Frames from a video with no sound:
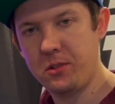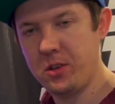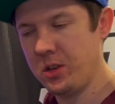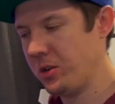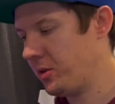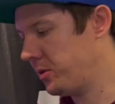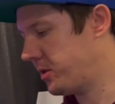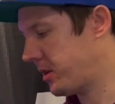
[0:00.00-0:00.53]

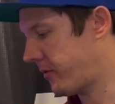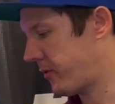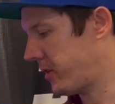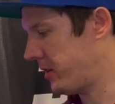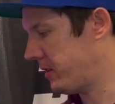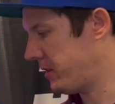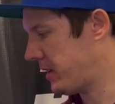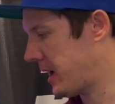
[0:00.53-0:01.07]
two
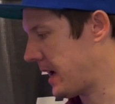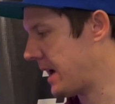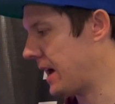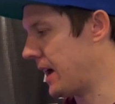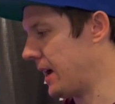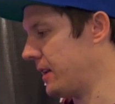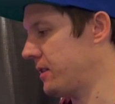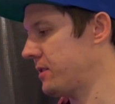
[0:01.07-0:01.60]
different
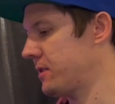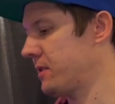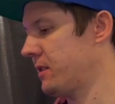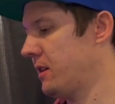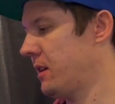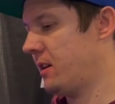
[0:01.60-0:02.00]
heads.